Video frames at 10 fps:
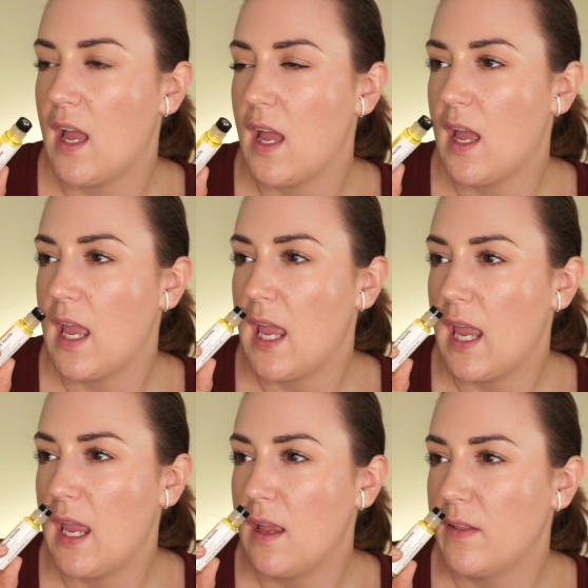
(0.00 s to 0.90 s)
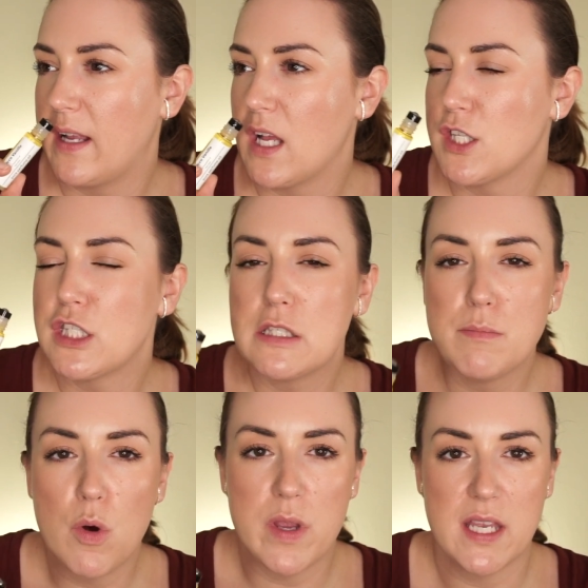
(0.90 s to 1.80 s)
a
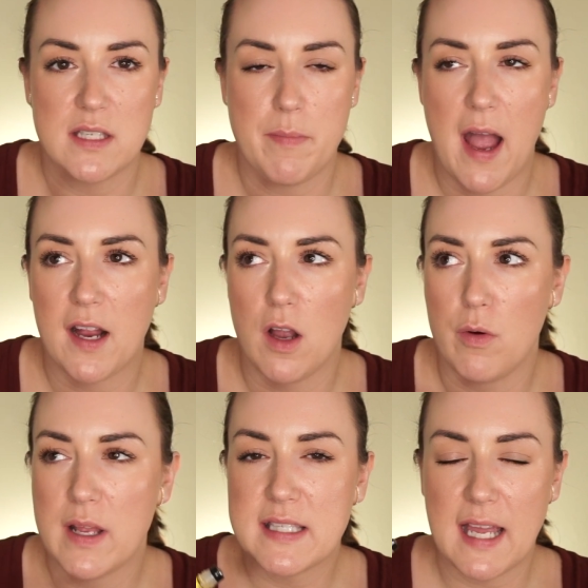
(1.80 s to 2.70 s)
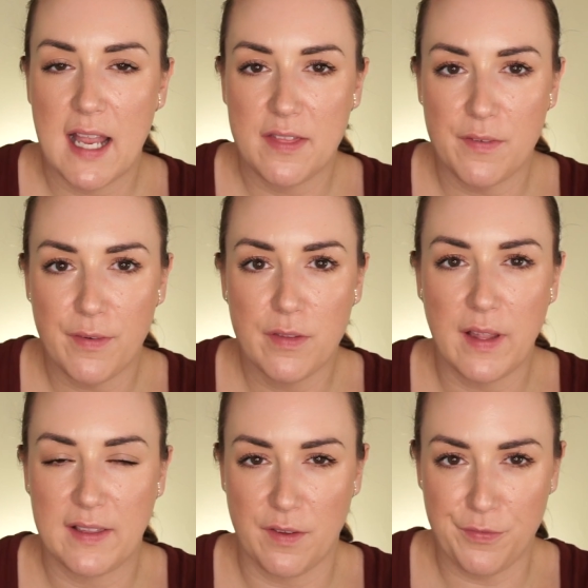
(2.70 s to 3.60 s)
smoky tobacco. It's like the
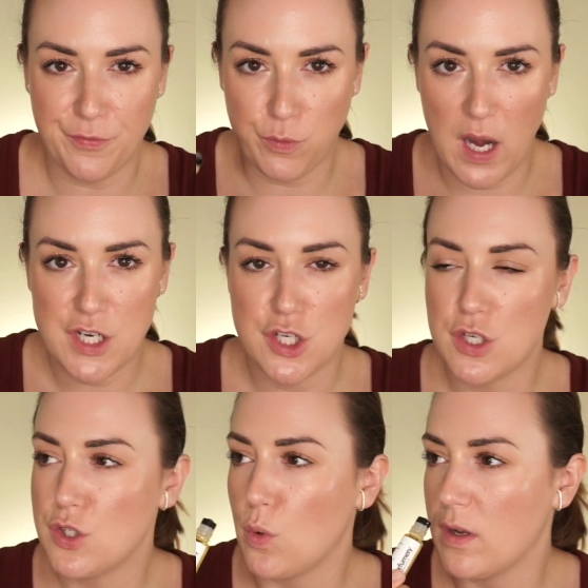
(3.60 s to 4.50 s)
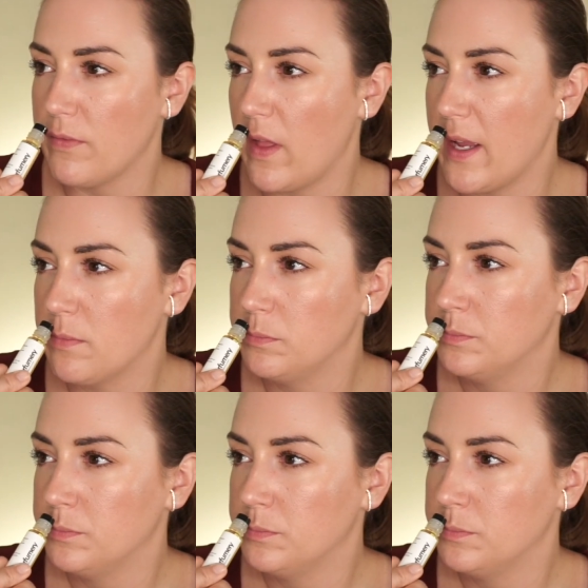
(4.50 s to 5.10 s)
fresh sort of like